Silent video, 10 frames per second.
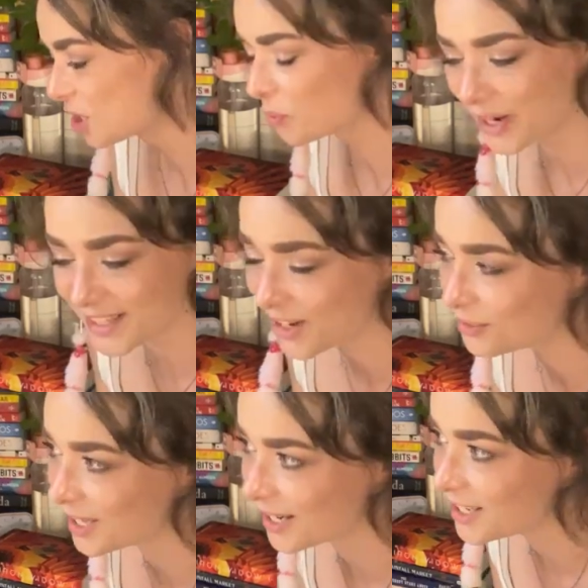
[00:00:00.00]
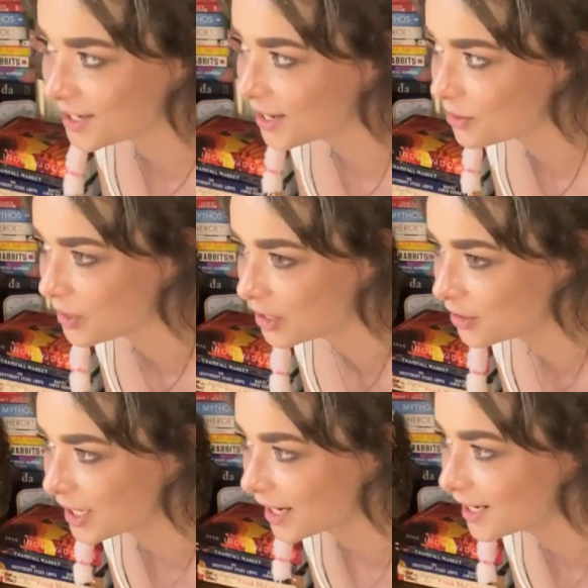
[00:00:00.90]
The breakdown that I saw of
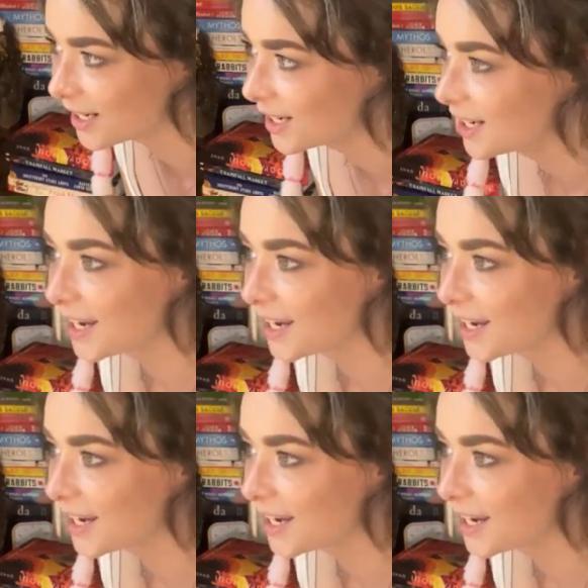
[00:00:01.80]
100K,